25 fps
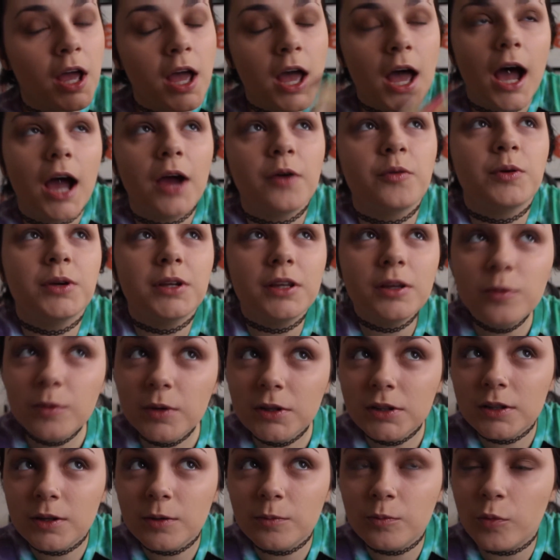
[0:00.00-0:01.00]
I really
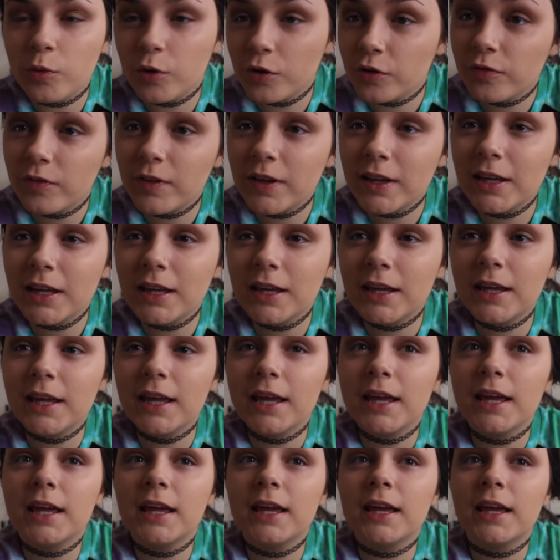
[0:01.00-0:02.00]
want the Morphe
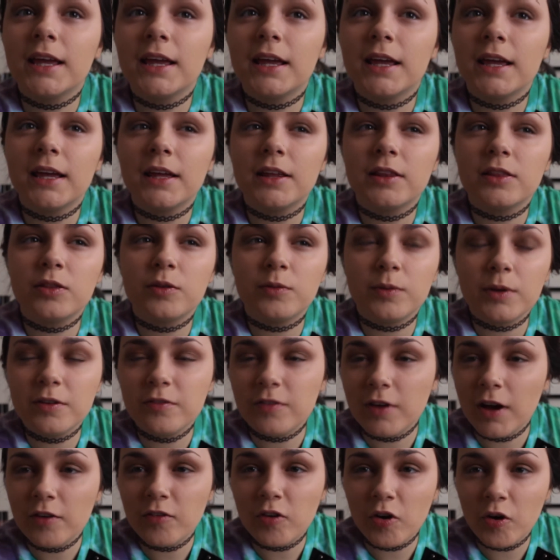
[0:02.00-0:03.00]

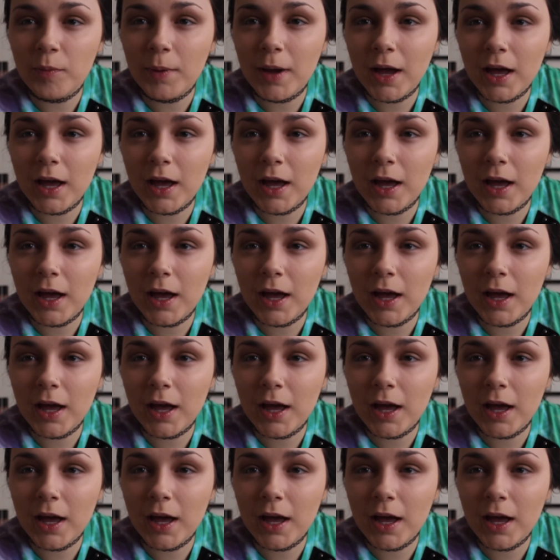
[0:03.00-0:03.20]
350